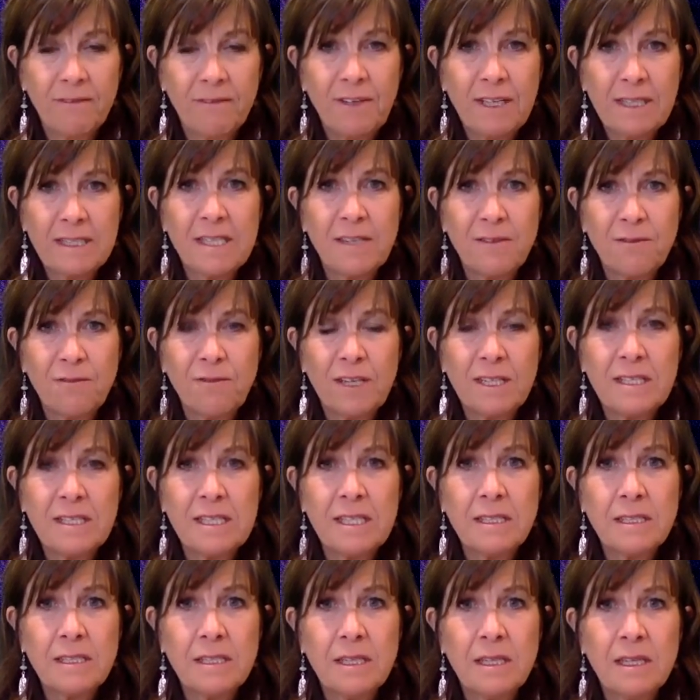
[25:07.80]
Fix
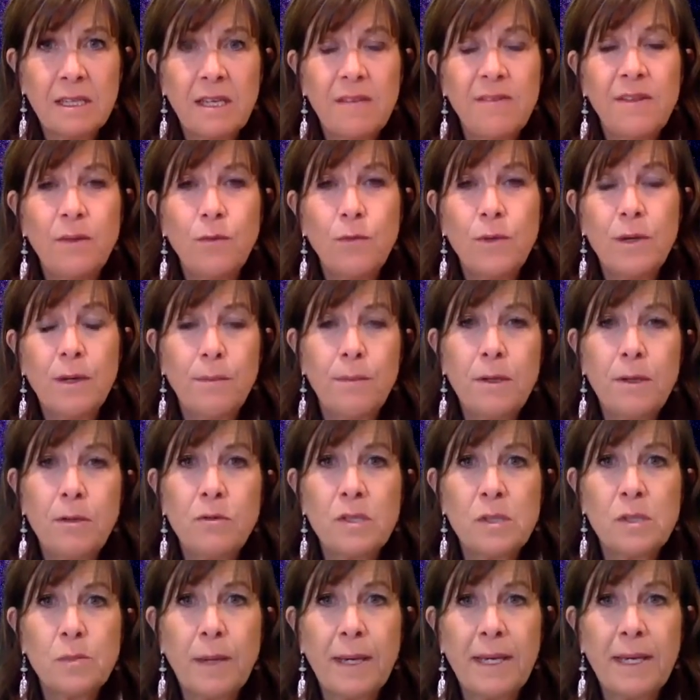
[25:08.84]
it. And then we
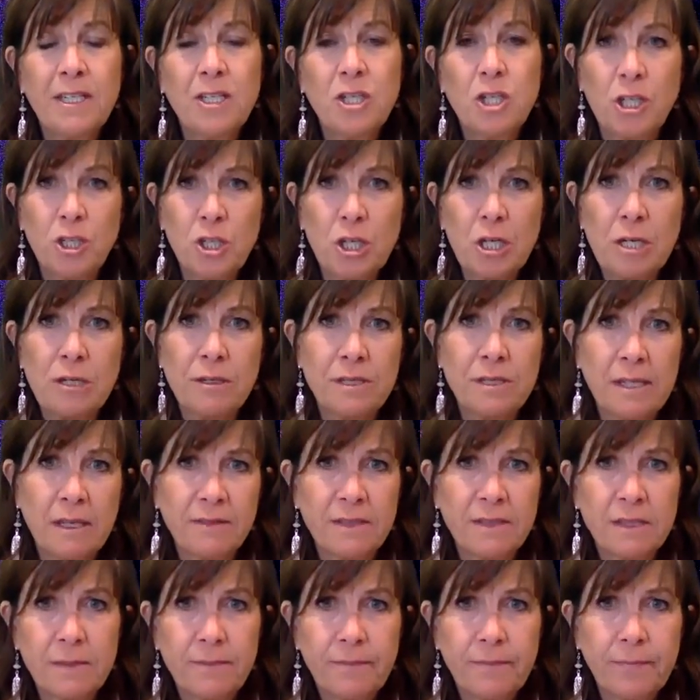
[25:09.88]
abuse by judging
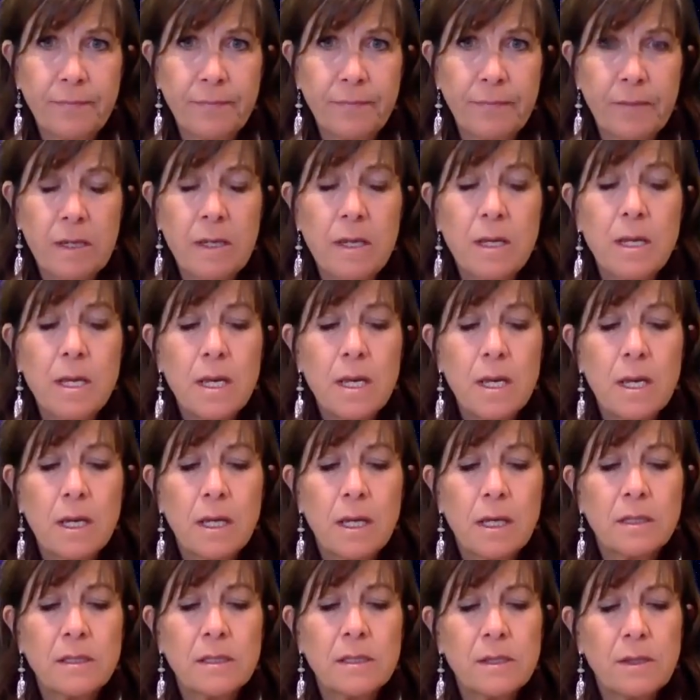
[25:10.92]
ourselves.
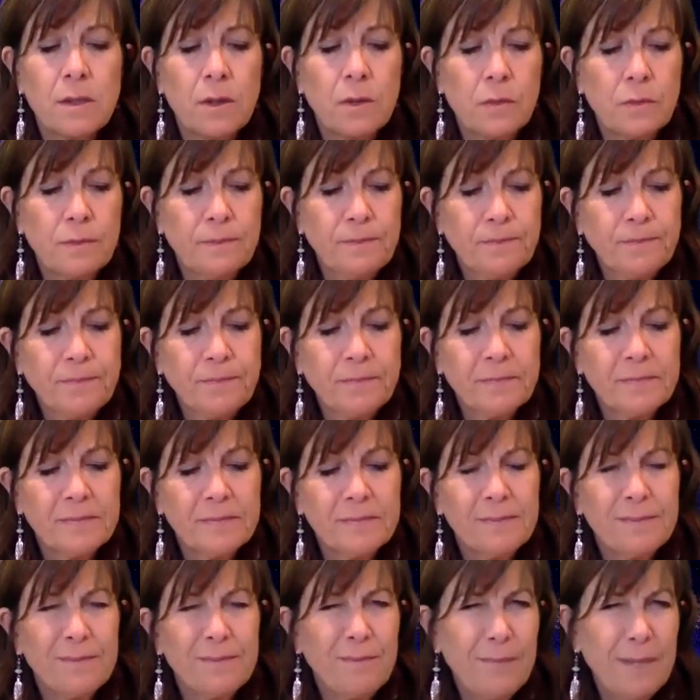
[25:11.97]
So
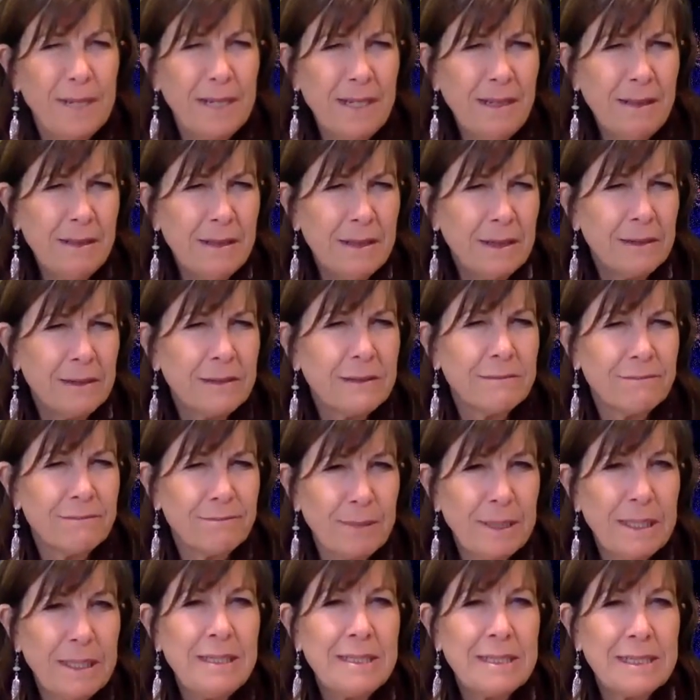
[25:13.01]
many little
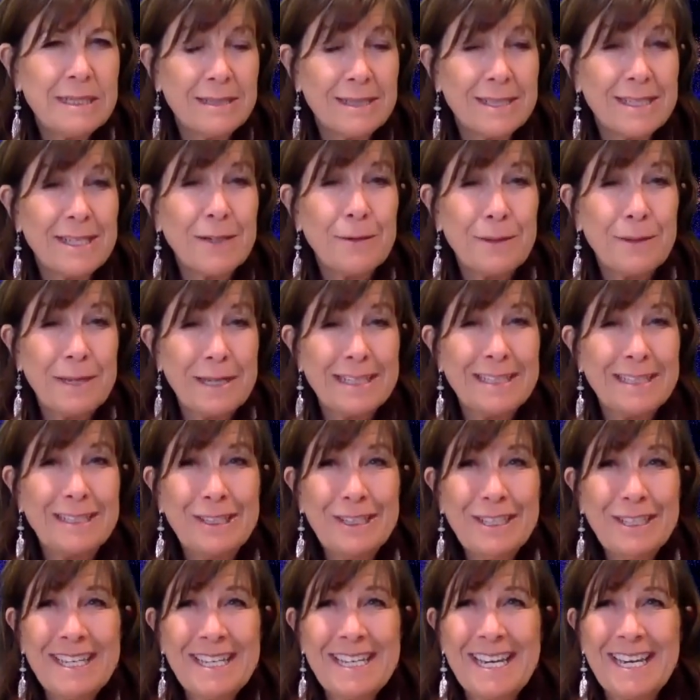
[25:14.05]
pieces there we can
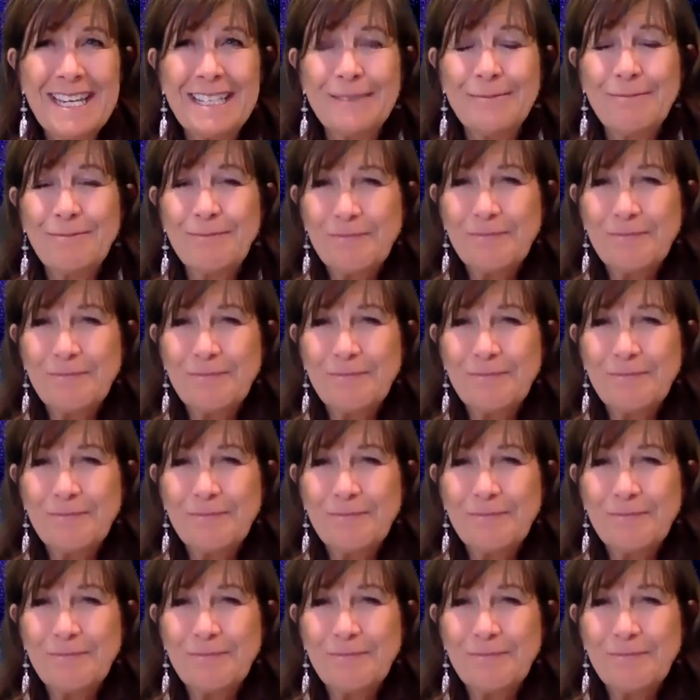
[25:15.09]
look at.